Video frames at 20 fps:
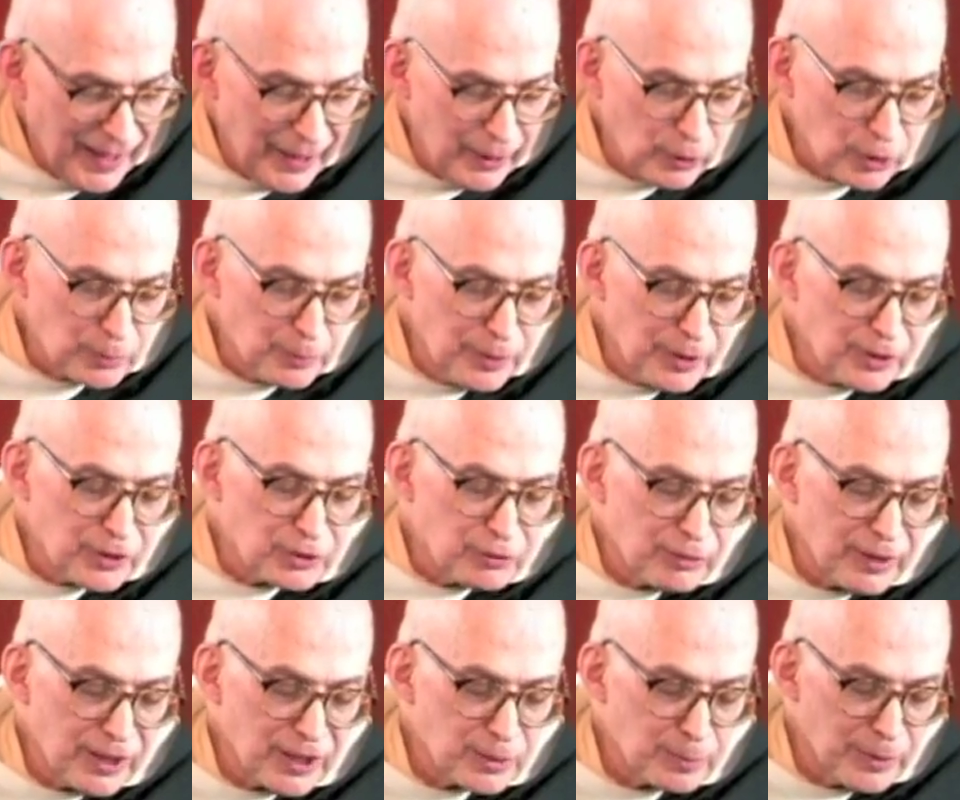and whose
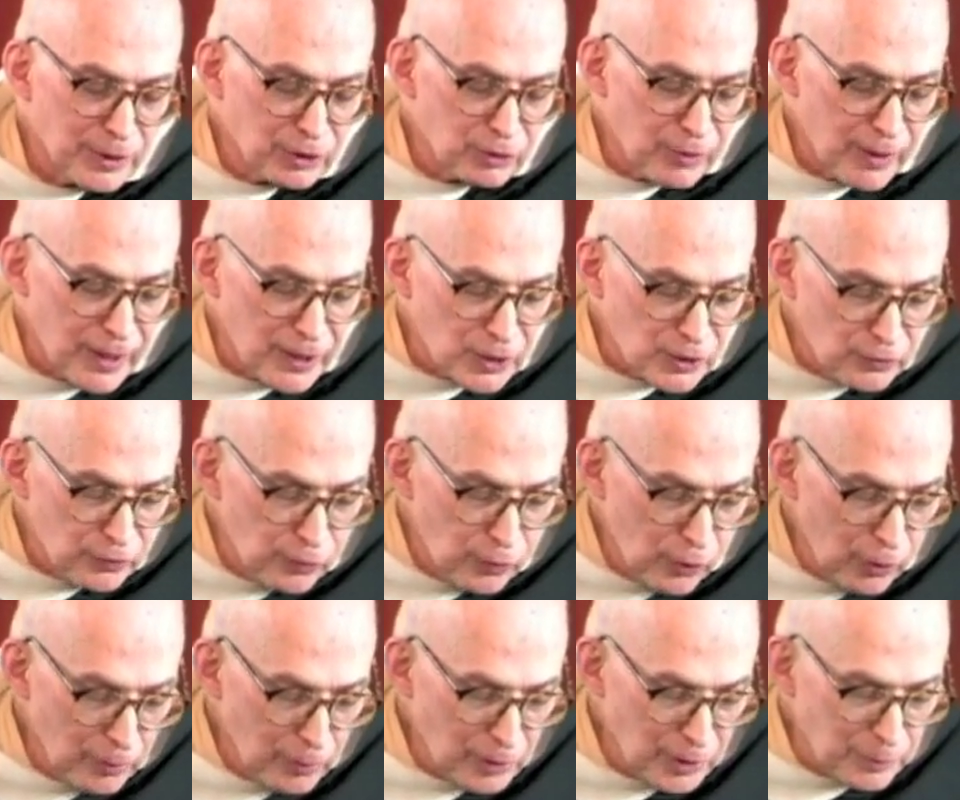ministry has been
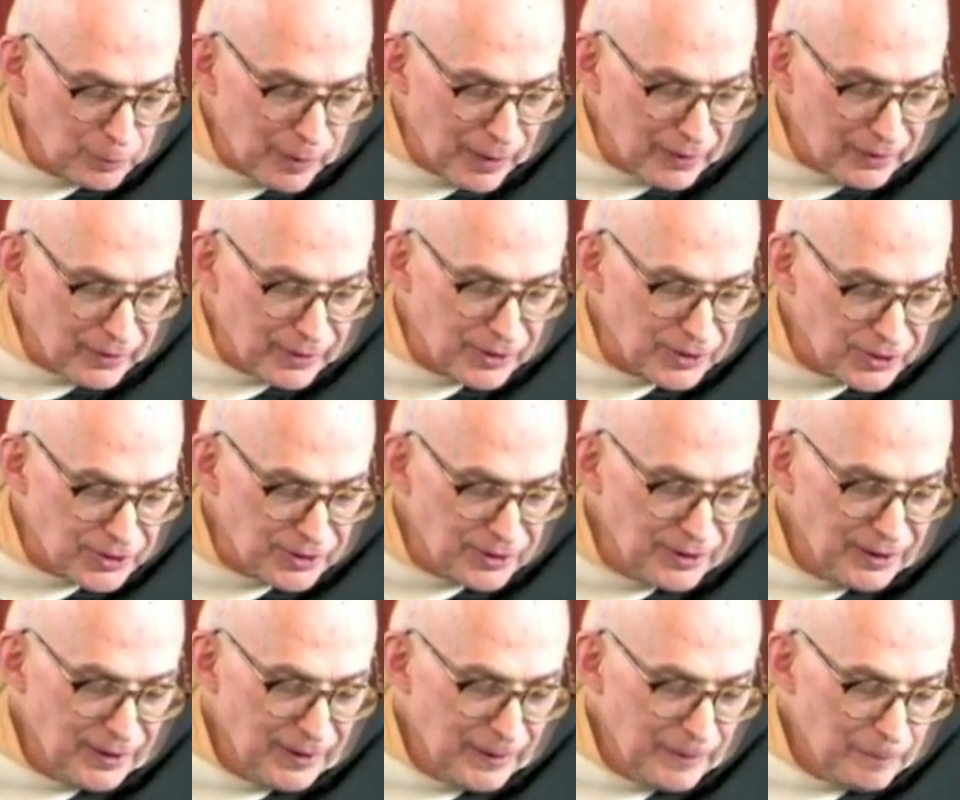transformed by this
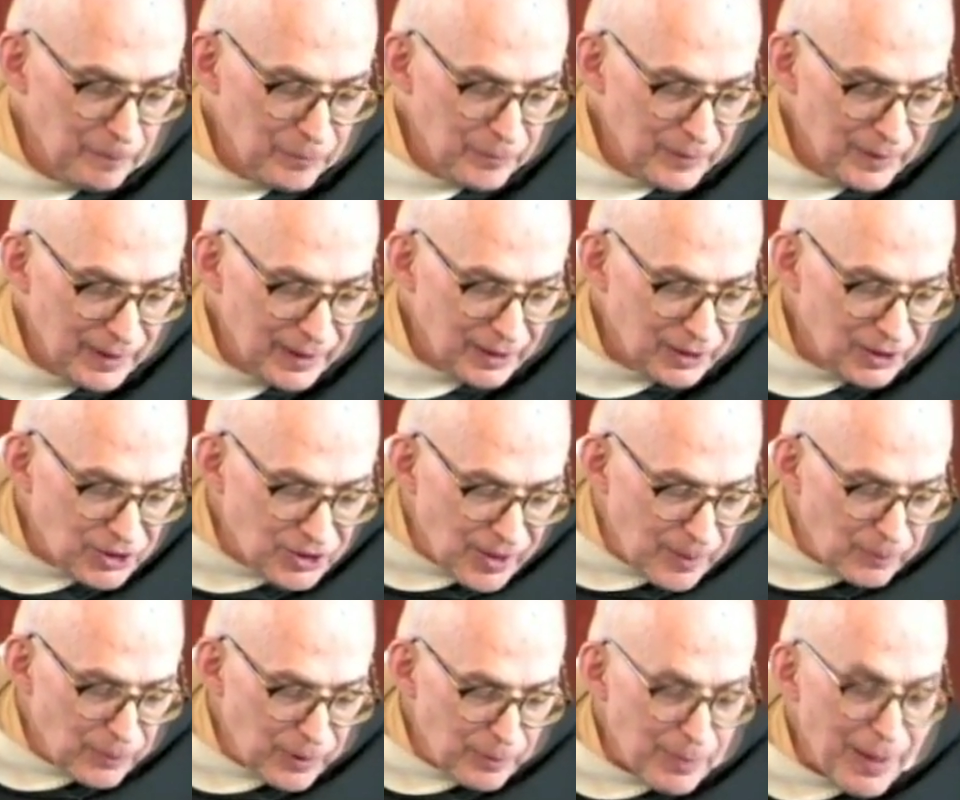into
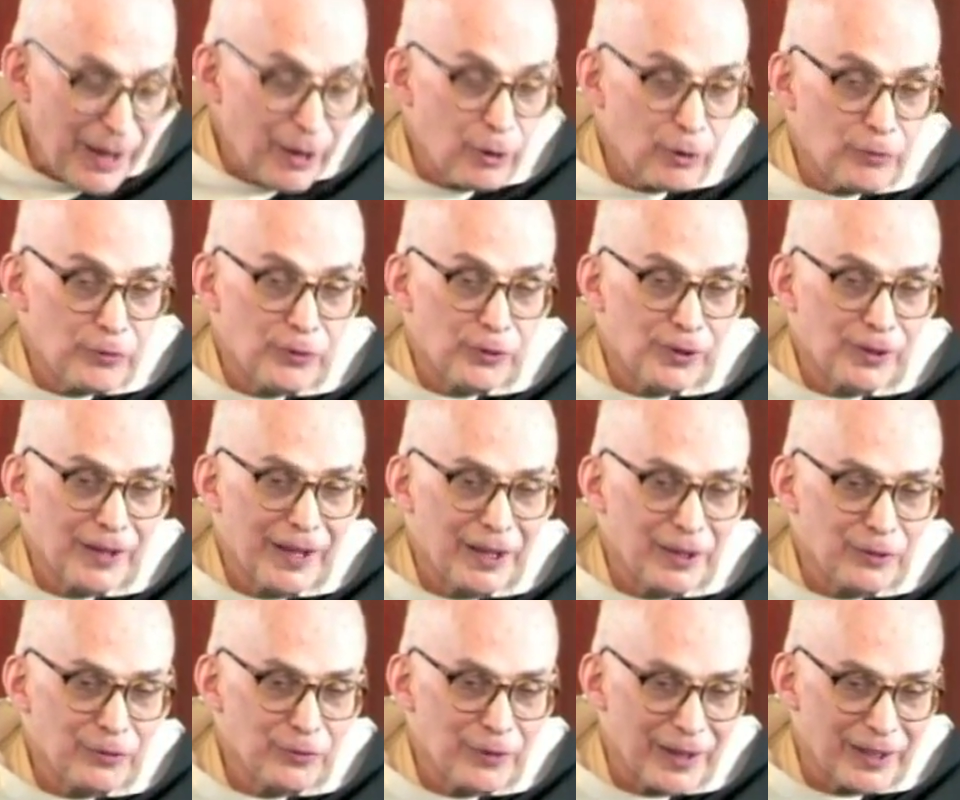something powerful and
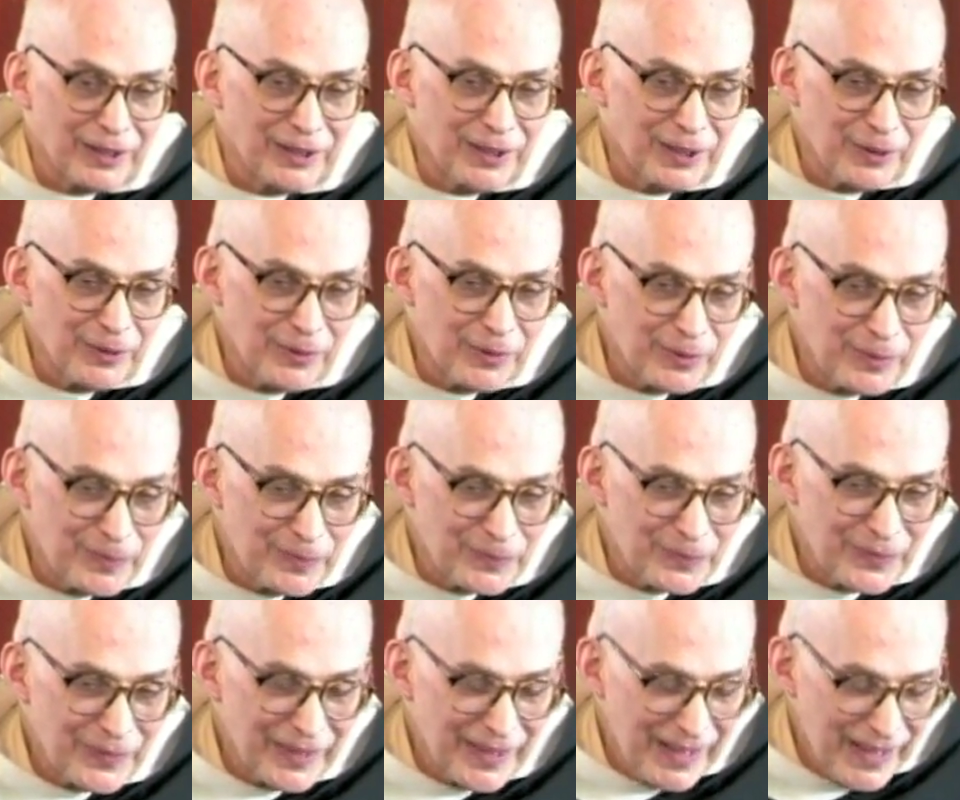effective.
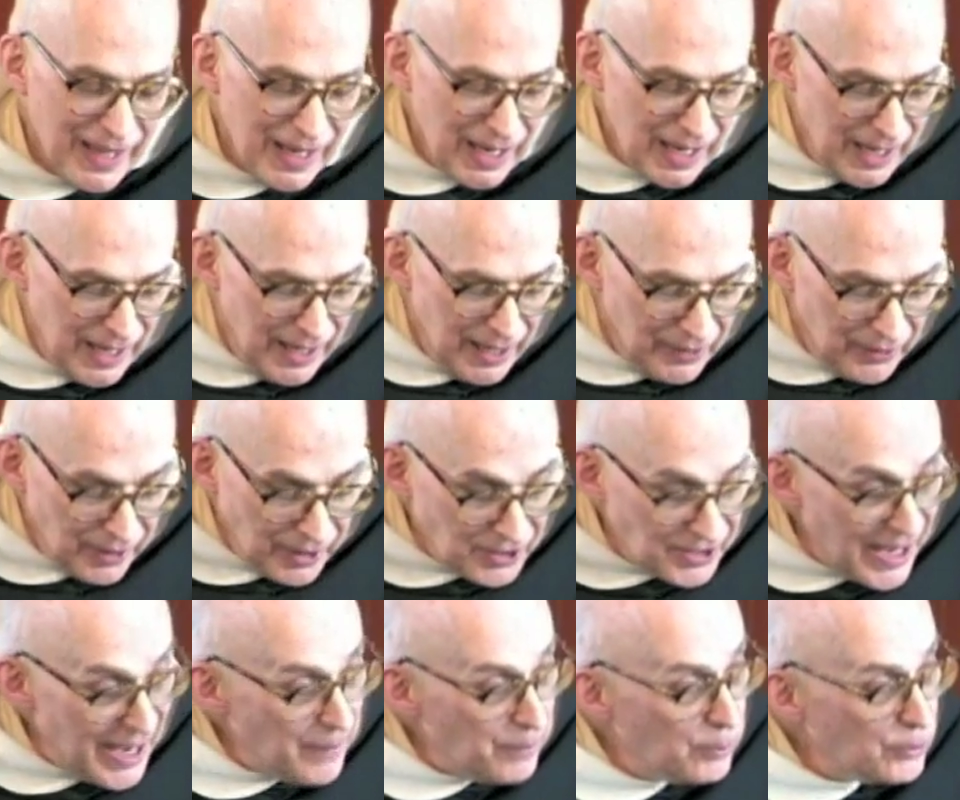The
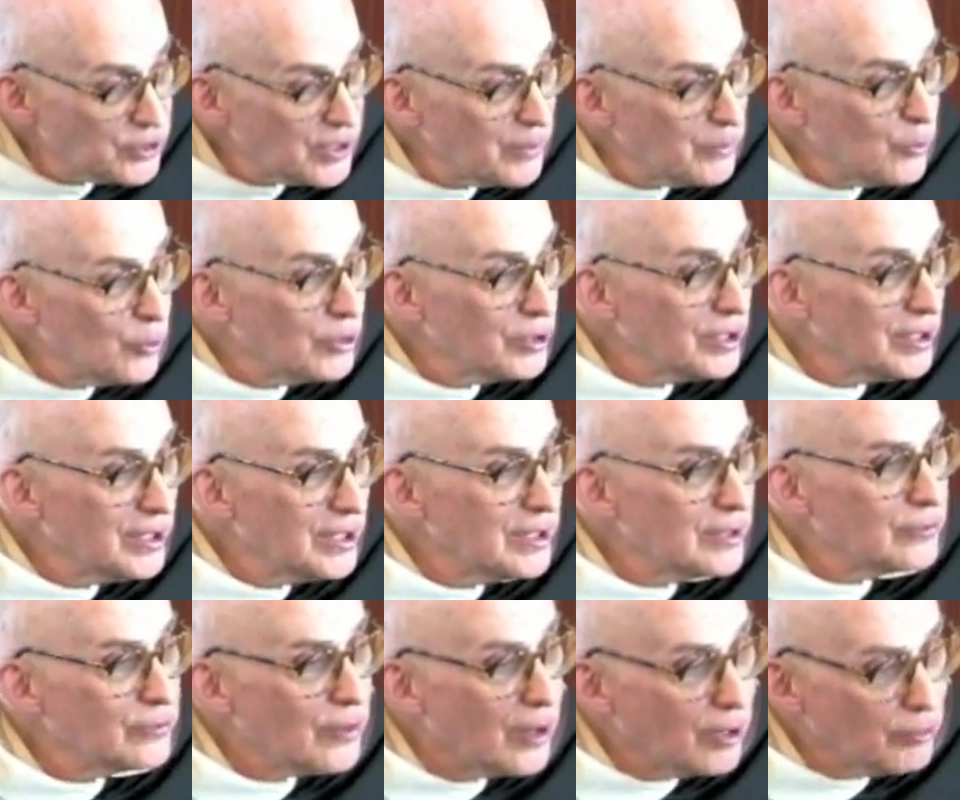examples I'm going to
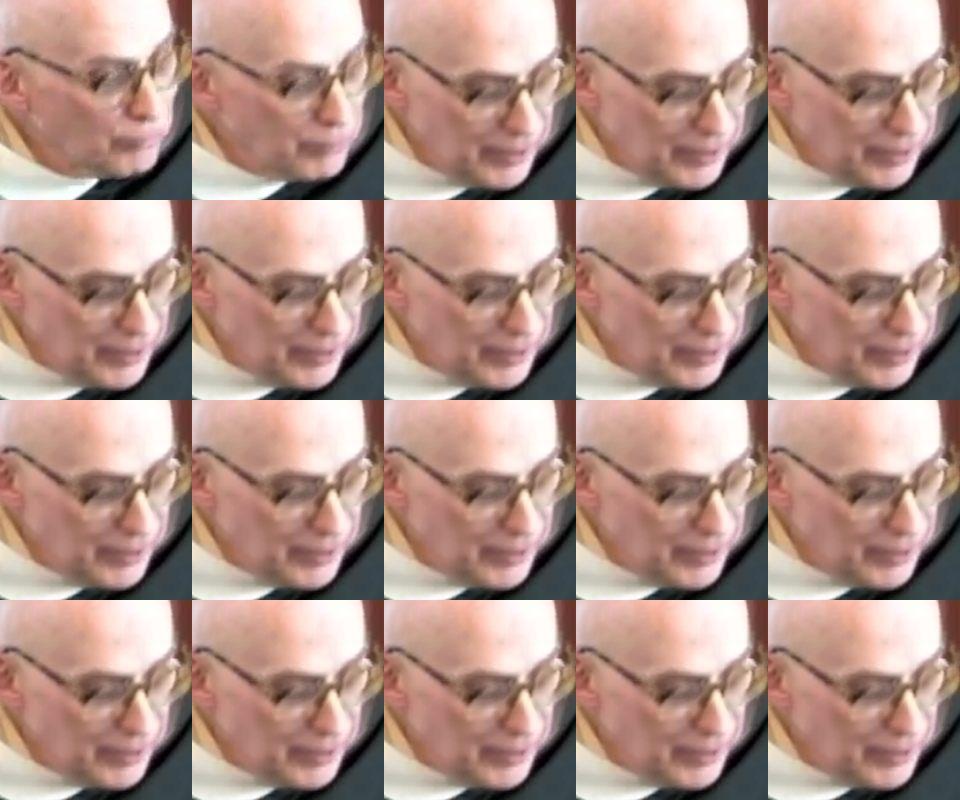give are